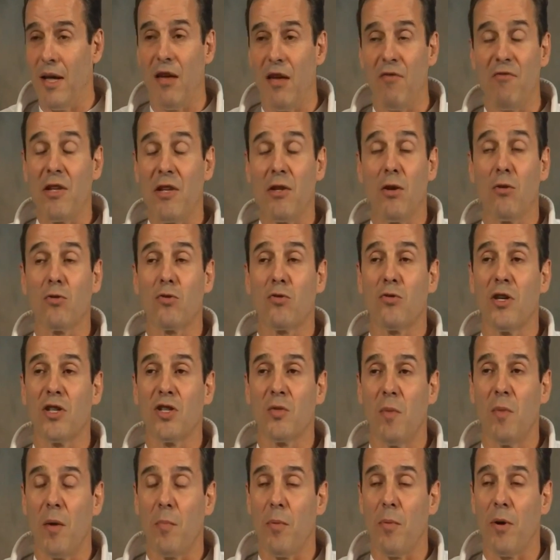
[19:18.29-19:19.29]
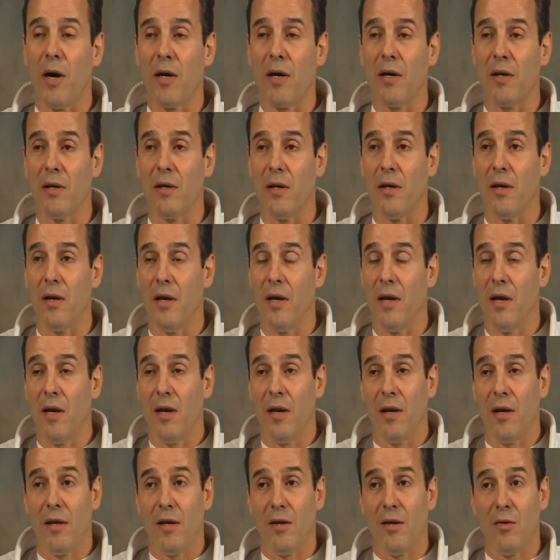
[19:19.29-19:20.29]
If I don't trust my partner,
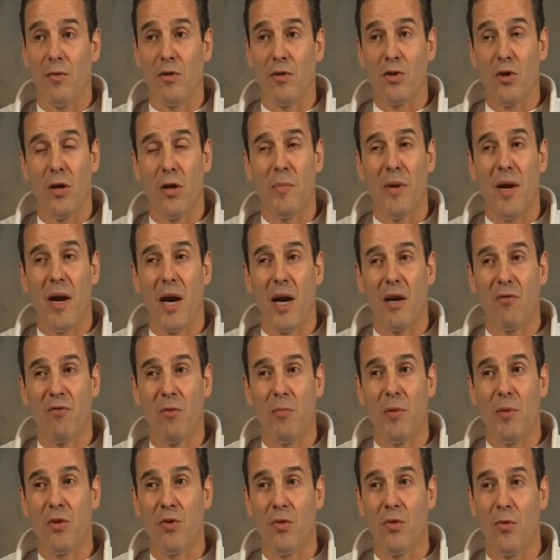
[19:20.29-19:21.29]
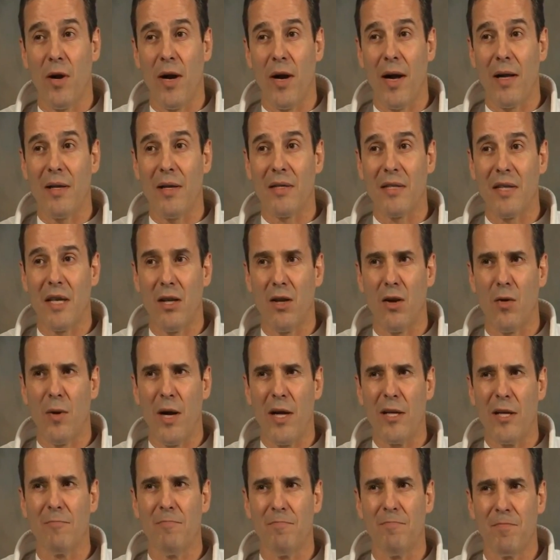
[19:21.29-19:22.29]
it's going to be hard for me to go ahead and say, you know
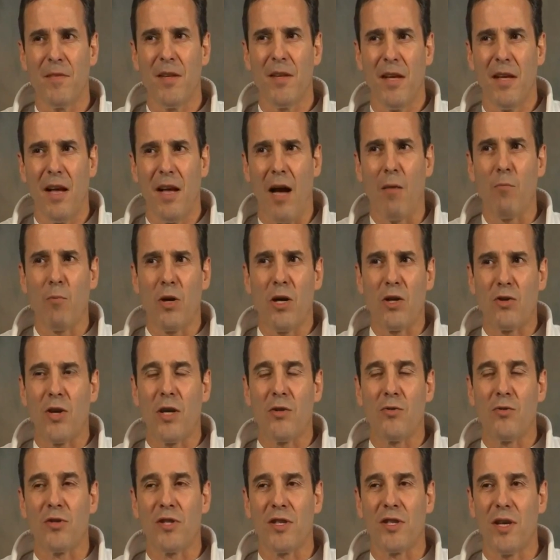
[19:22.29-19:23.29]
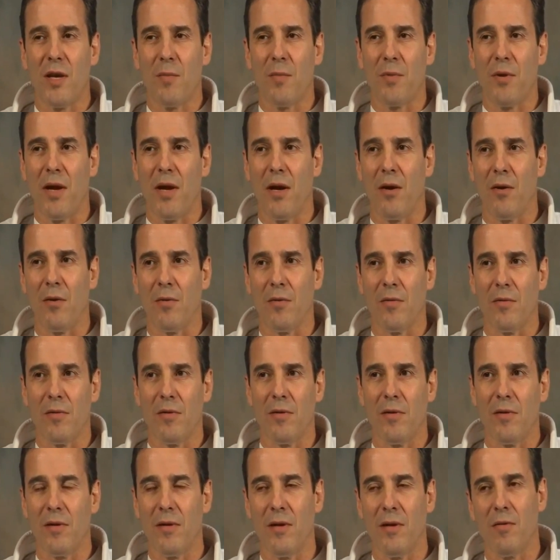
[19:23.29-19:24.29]
what, I'm going to try to escape now.
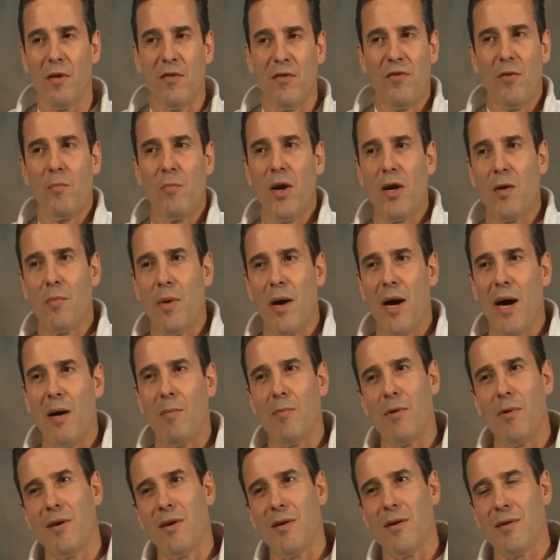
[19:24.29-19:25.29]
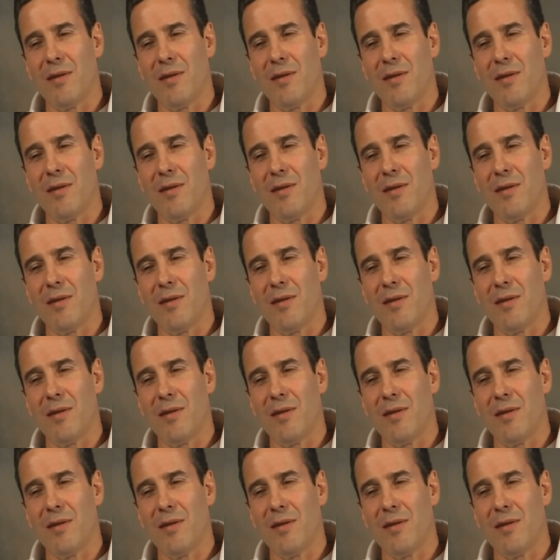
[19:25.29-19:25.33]
If you break my arm,